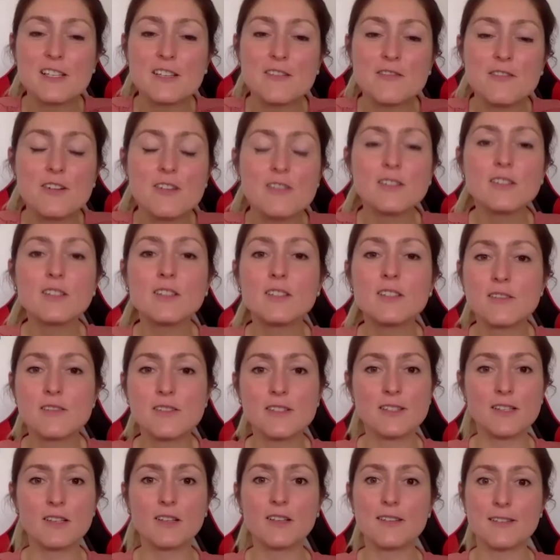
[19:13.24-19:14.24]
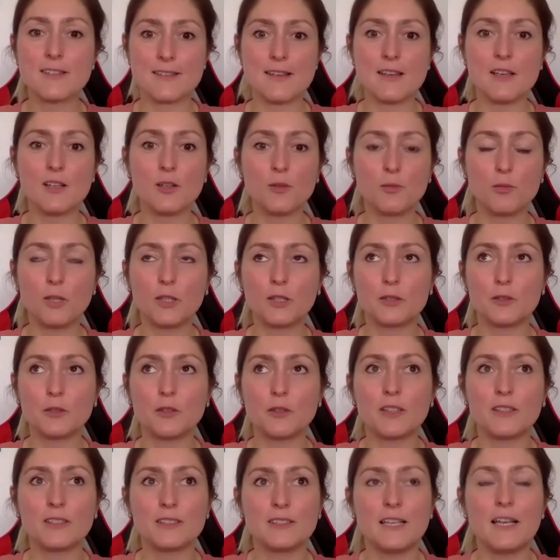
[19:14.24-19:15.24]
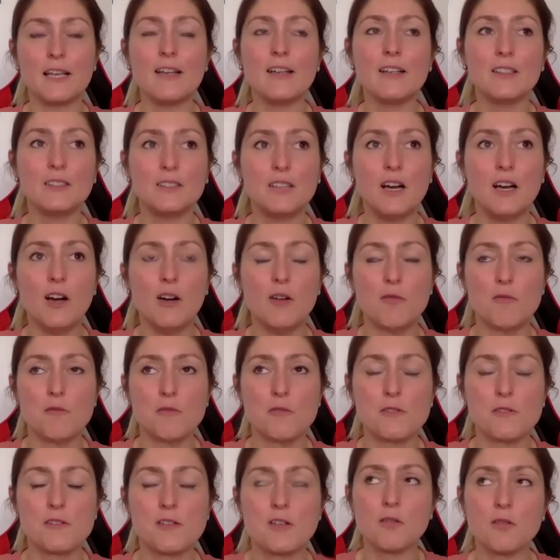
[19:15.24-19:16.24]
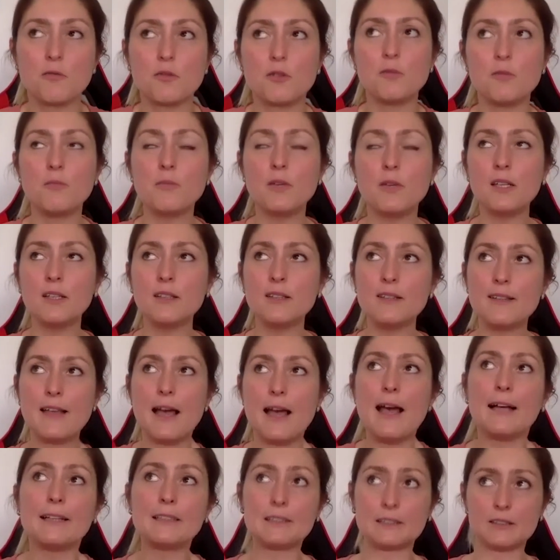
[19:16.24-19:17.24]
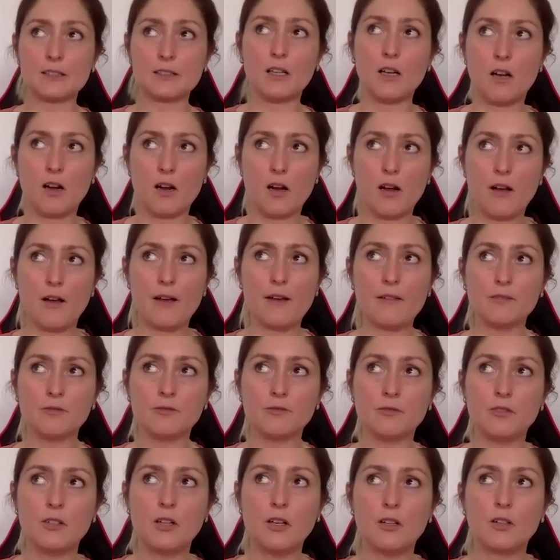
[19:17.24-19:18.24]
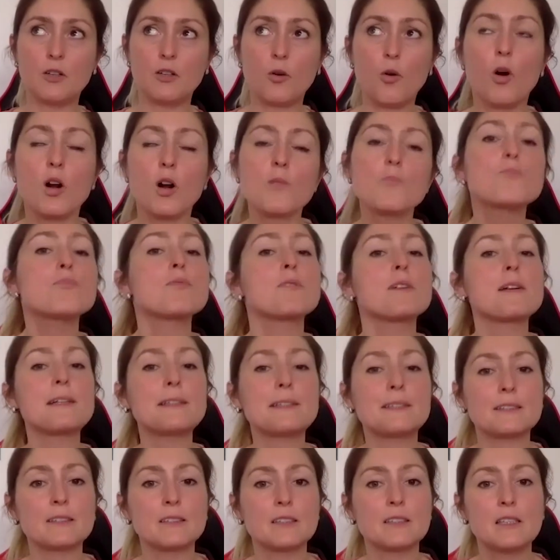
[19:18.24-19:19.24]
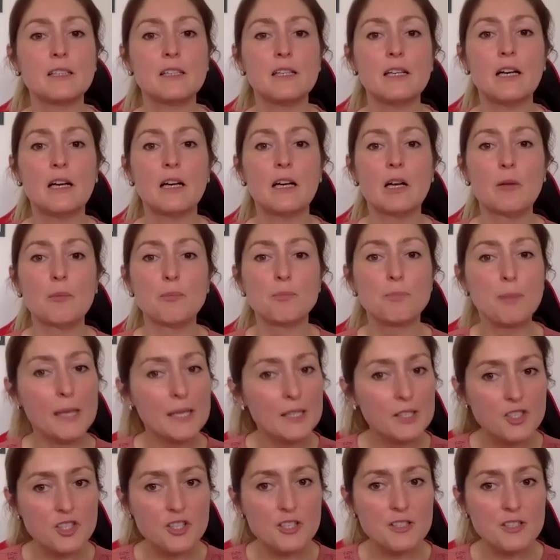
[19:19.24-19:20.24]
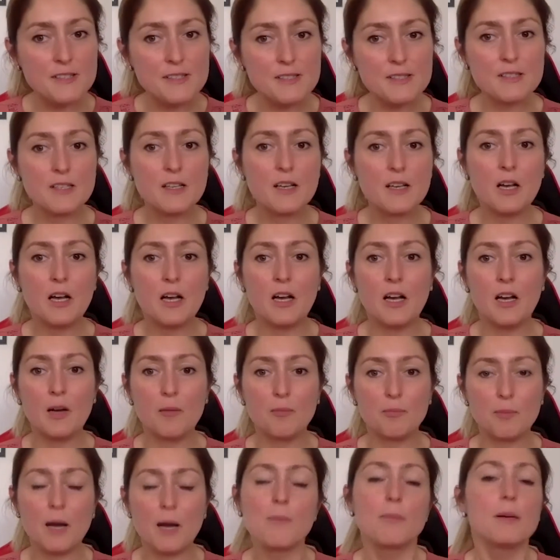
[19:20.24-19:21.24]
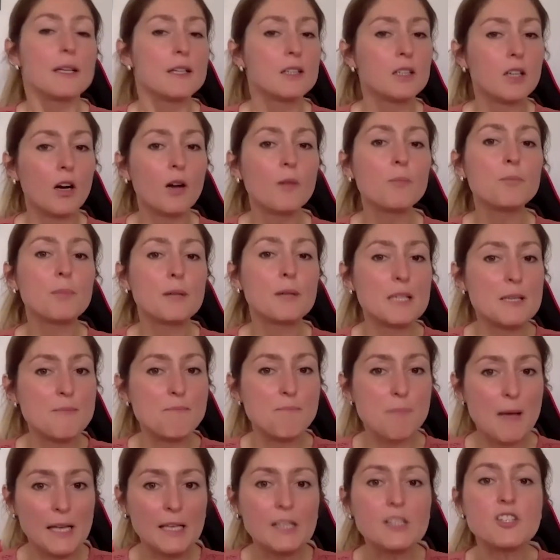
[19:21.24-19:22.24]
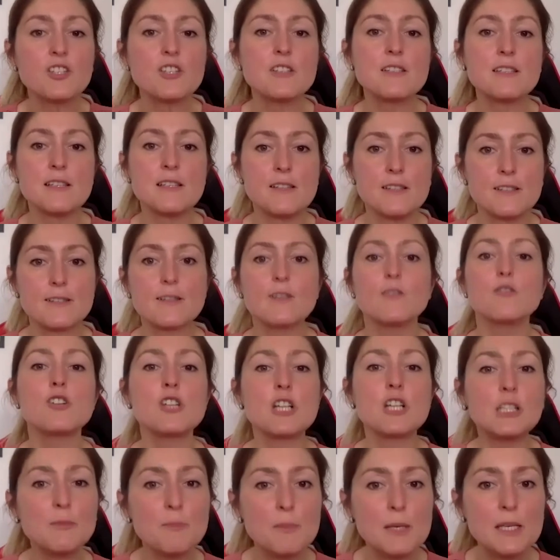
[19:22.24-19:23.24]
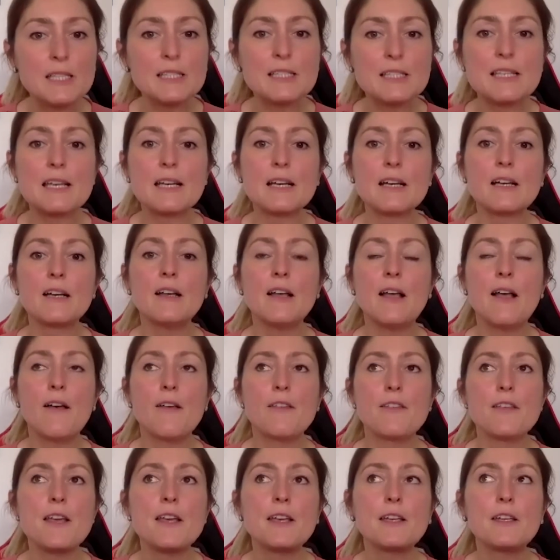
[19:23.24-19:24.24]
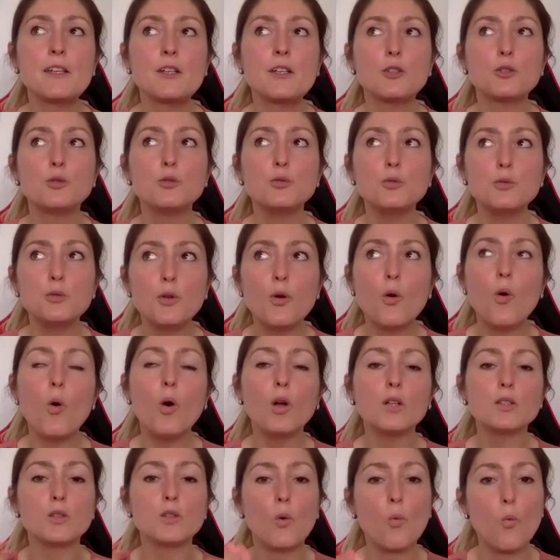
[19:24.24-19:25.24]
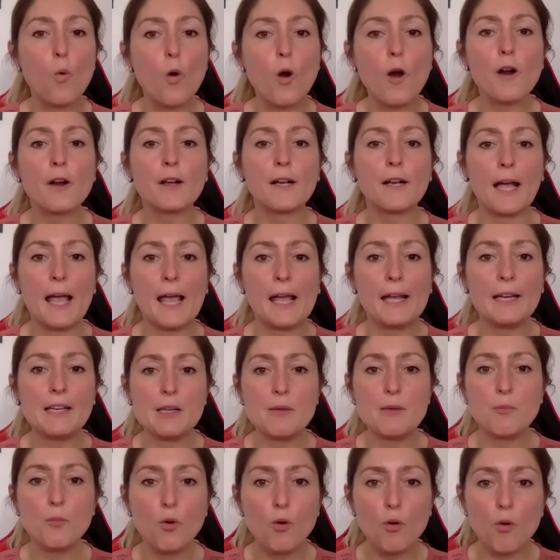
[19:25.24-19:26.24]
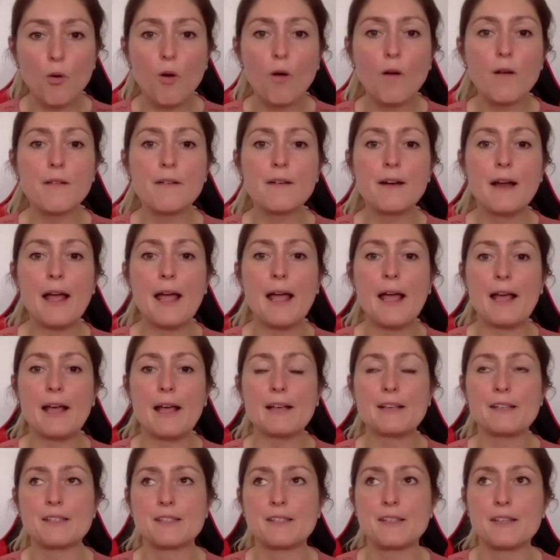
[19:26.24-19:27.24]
a very interesting thing what you are telling now. So you mean that corporate pages, public company pages in social media, they do not work anymore as